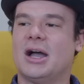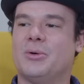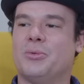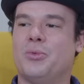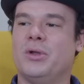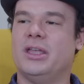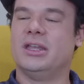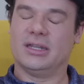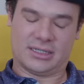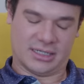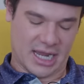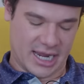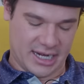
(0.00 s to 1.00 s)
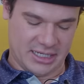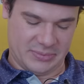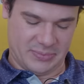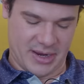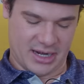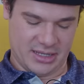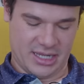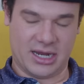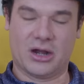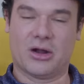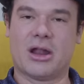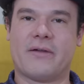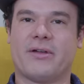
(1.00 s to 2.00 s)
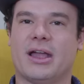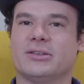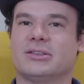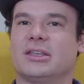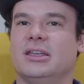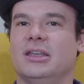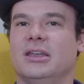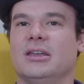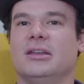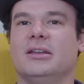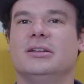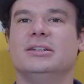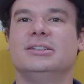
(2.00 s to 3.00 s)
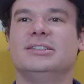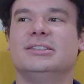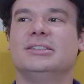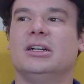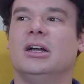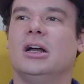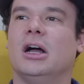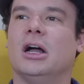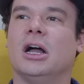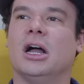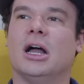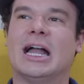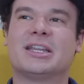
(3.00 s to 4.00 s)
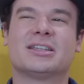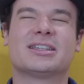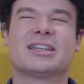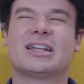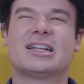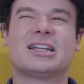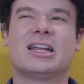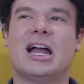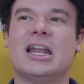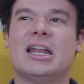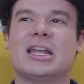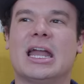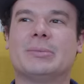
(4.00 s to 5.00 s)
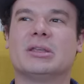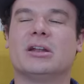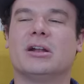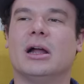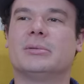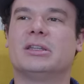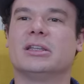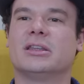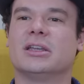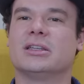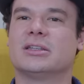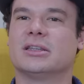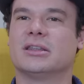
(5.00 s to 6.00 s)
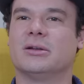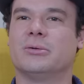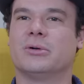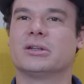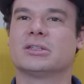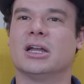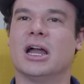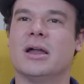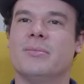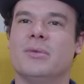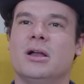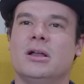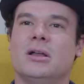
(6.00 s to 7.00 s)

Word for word: We decided it's better that I don't have a house key. I just kind of kept interrupting things at the worst time.